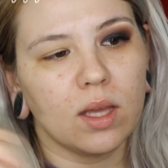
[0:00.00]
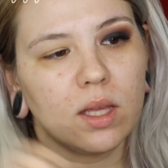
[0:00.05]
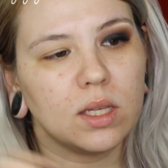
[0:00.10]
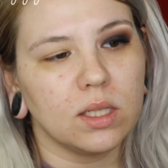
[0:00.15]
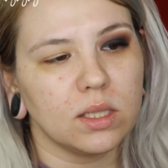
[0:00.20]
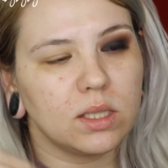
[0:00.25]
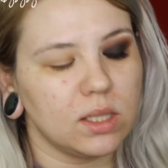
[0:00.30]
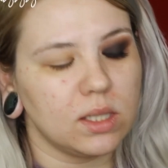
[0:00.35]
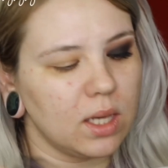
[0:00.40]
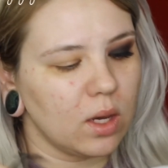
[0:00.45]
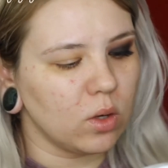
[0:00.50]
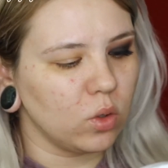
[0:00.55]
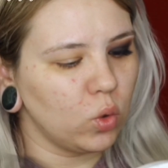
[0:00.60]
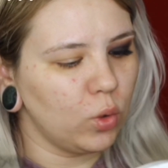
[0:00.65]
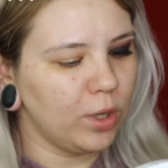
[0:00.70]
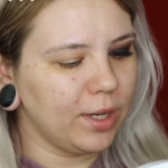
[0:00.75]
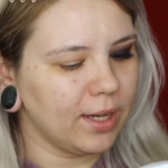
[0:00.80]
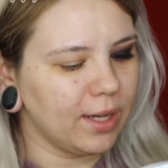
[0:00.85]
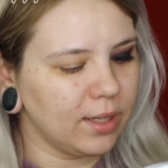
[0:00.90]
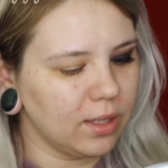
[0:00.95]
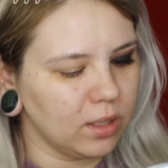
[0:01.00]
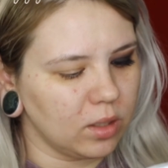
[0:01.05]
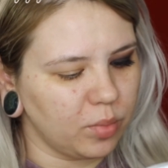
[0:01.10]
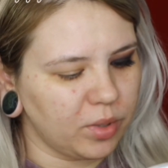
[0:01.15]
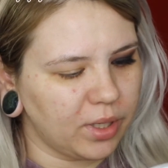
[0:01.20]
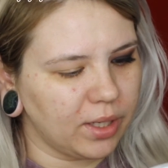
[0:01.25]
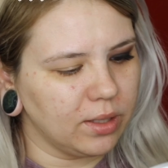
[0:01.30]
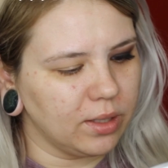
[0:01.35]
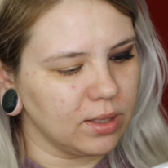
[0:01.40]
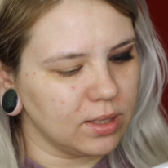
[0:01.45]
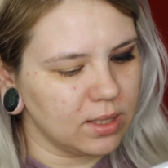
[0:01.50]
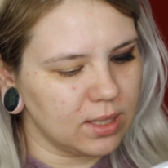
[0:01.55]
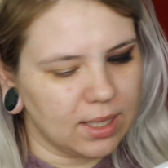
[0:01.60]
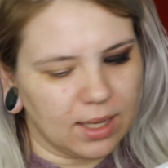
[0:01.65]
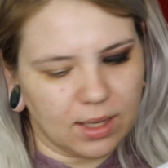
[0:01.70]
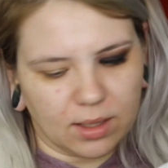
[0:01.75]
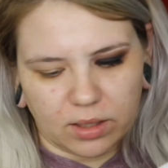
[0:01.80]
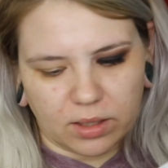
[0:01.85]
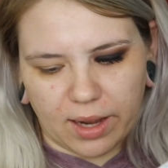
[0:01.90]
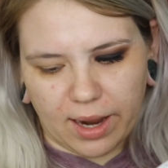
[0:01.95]
See how quick I can apply this
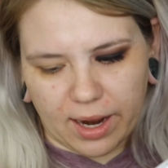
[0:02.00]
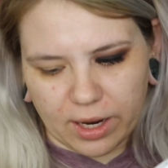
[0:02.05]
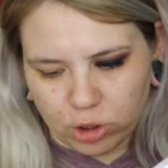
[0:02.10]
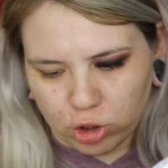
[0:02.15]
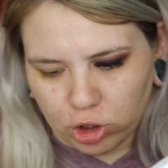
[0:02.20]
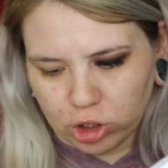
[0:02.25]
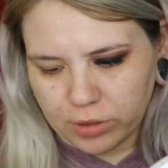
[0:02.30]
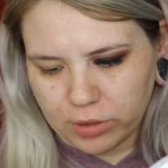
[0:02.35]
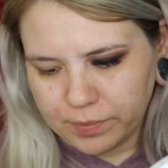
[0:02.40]
dang lash.